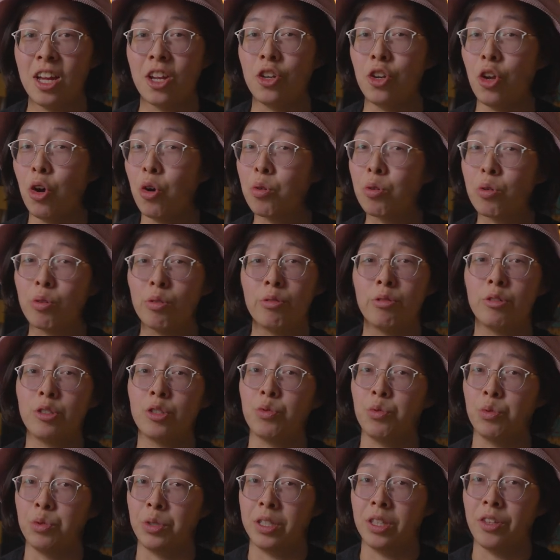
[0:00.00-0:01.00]
No
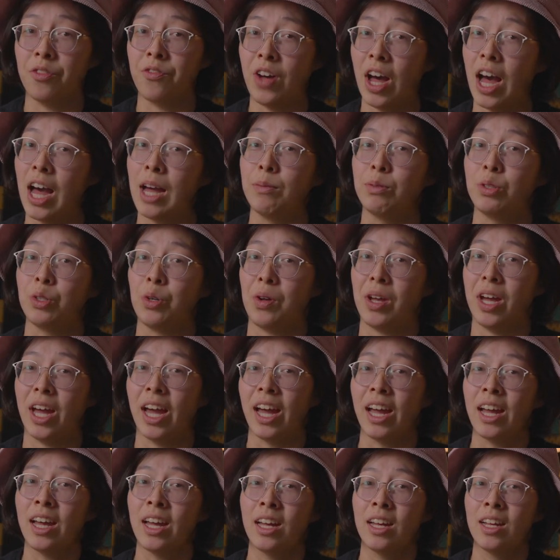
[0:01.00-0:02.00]
ghouls ruining the vibes,
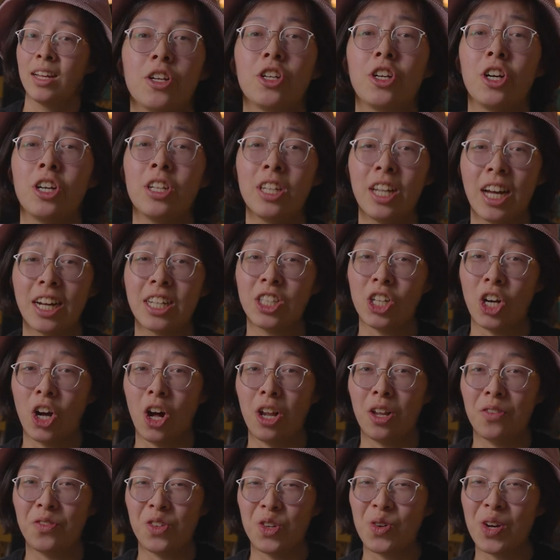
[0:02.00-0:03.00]
okay? Good luck to
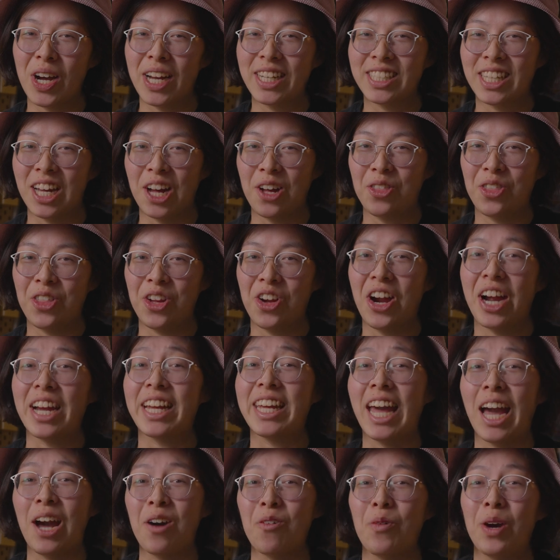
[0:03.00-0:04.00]
all of you guys out there. I
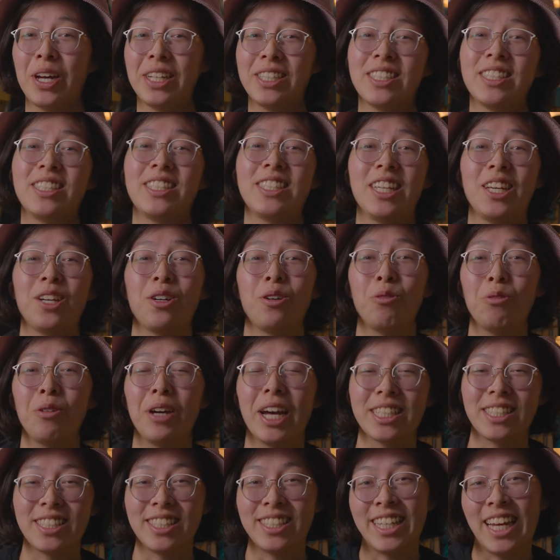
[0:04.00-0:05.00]
can't wait to see who
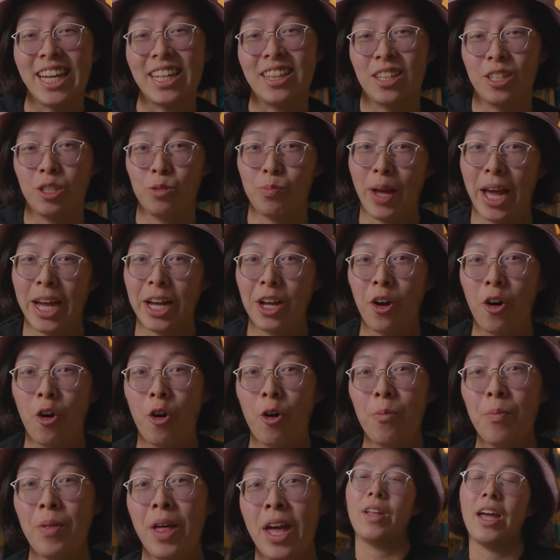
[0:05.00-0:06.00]
gets to take this bag
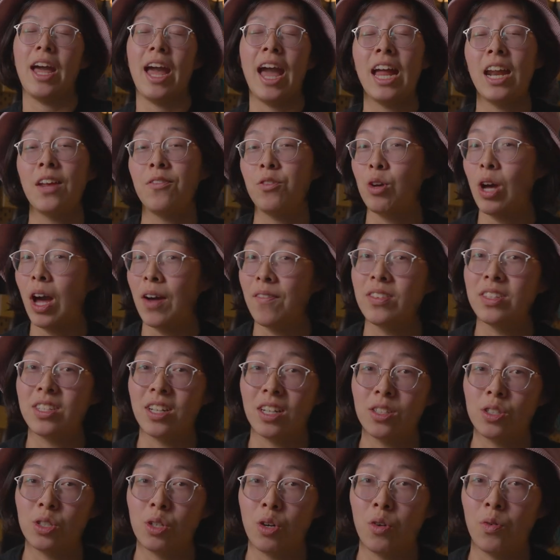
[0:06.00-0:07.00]
home. And if you haven't
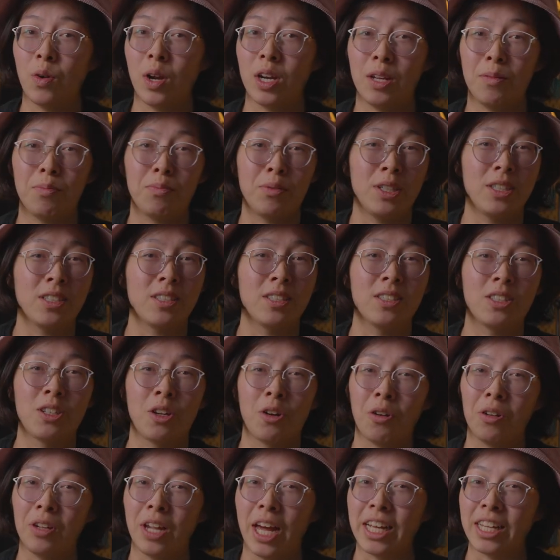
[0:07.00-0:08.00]
done so already, please
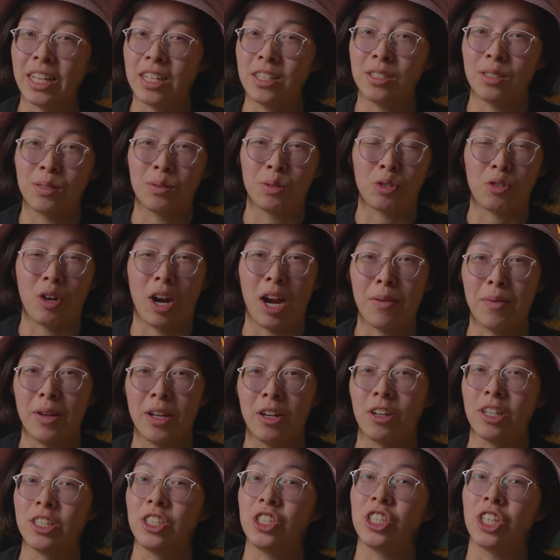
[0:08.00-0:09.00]
consider liking,
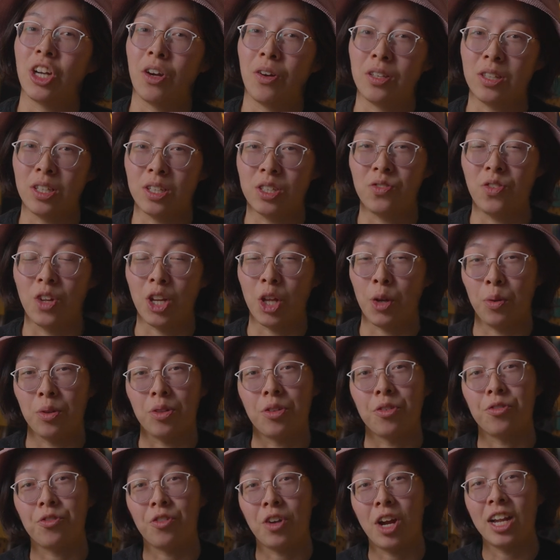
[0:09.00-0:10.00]
subscribing, and sharing this video
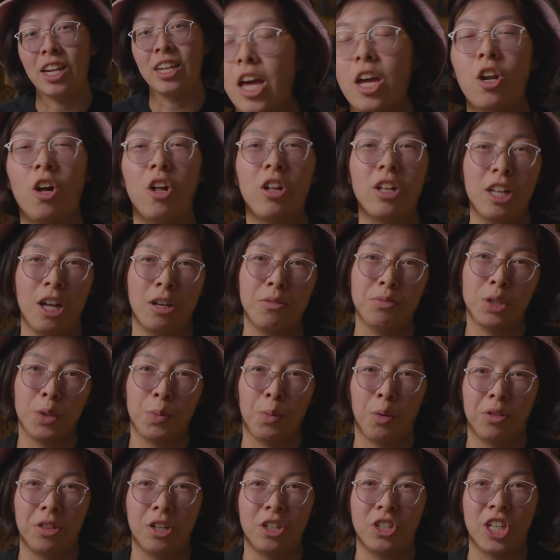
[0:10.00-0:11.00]
with a friend. It all helps
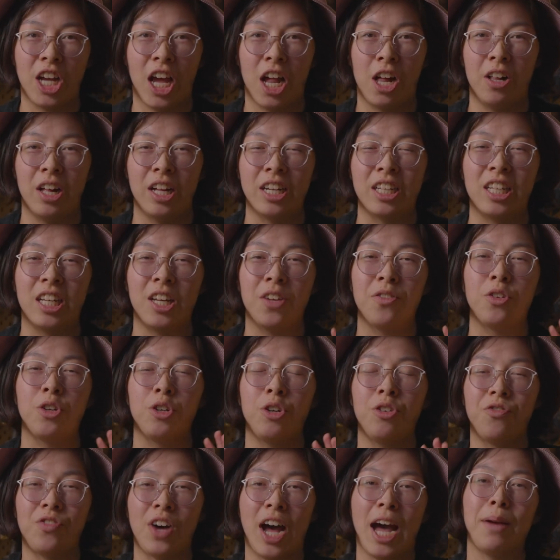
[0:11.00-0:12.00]
support the channel and give
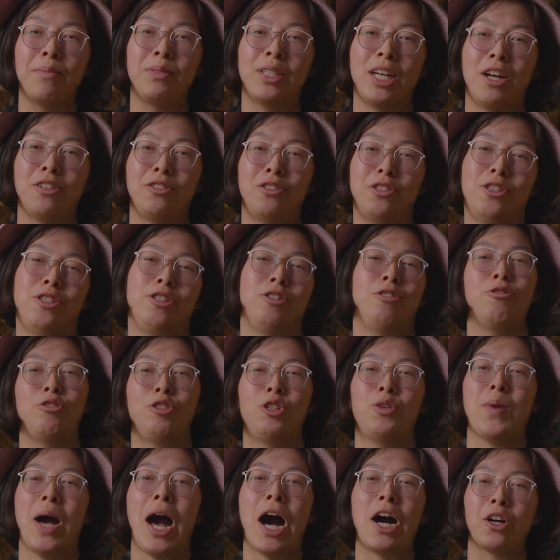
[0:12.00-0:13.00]
good vibes out to the
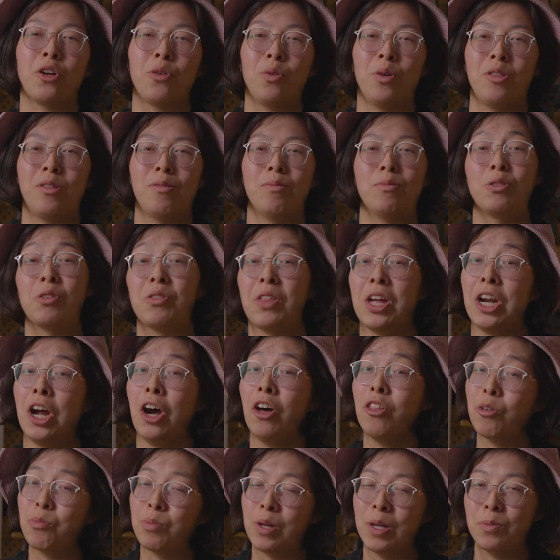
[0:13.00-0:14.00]
YouTube algorithm so that
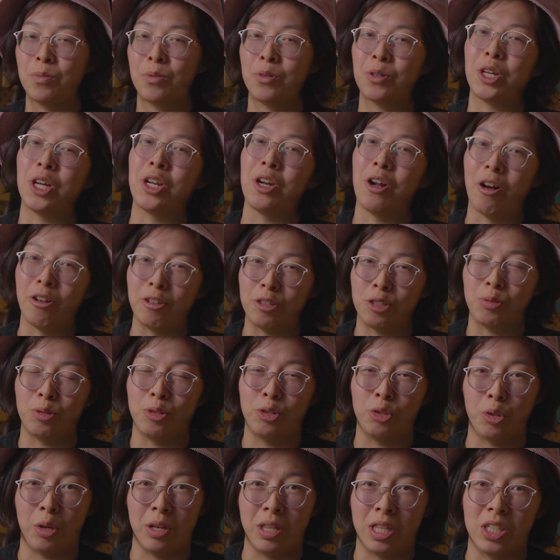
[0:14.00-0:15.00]
other people can also
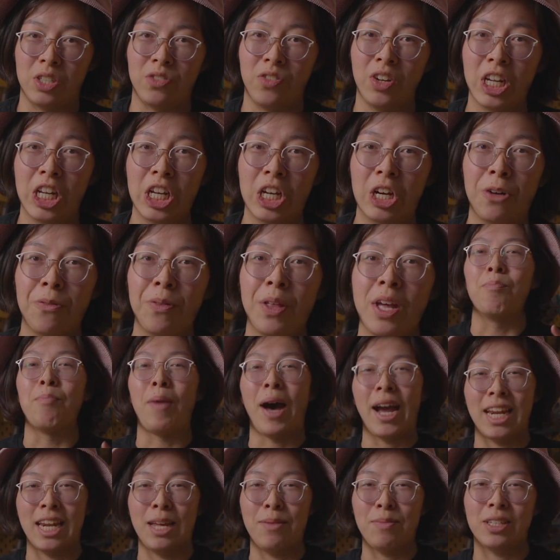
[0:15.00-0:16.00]
enjoy this video.
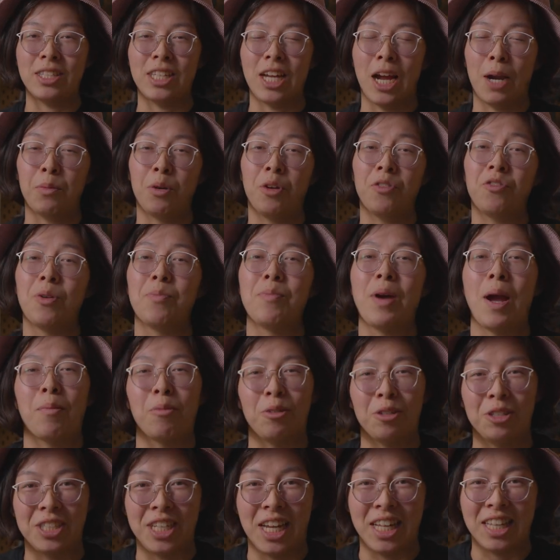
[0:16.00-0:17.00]
My name is Emerald from
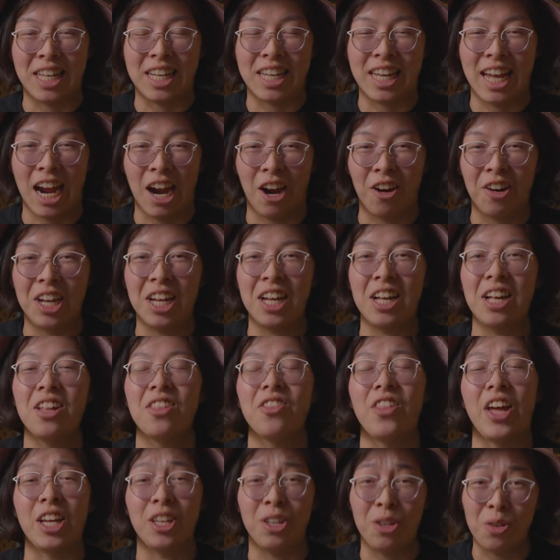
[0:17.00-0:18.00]
Emerald's Daily Carry.
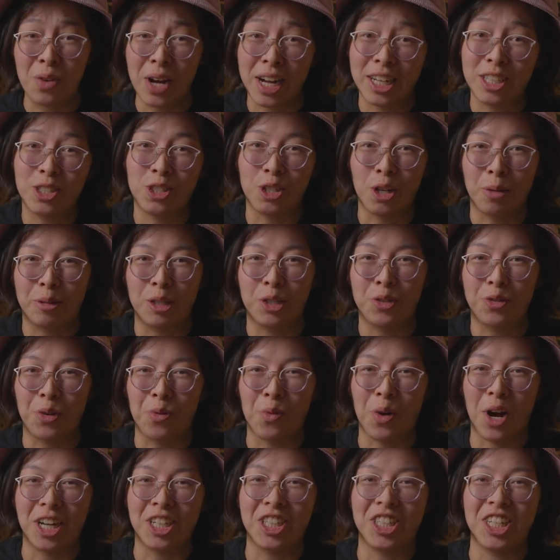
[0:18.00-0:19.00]
Thank you guys so much for
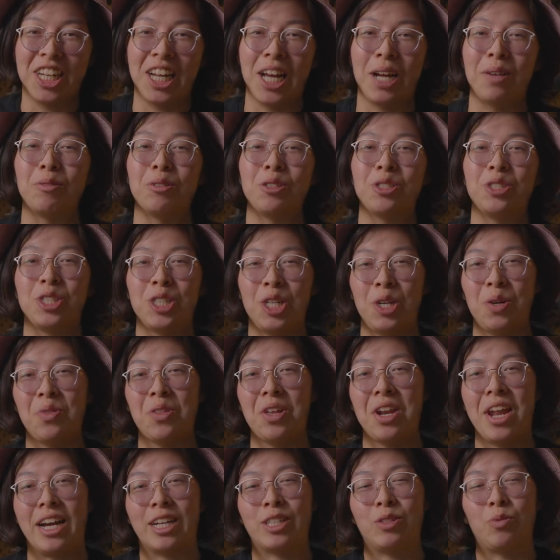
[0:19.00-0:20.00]
watching and we'll see you in
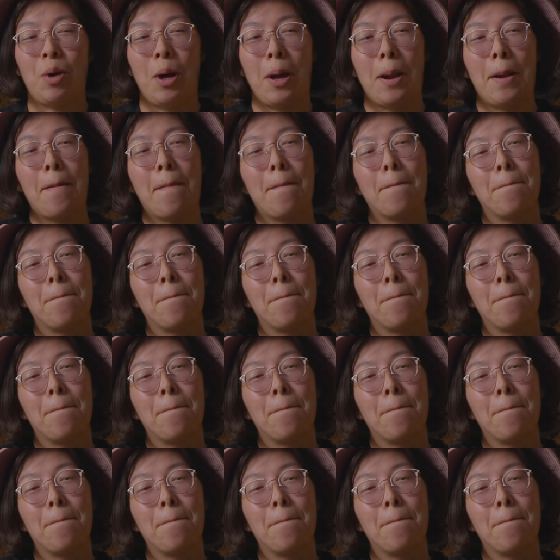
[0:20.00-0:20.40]
the next one.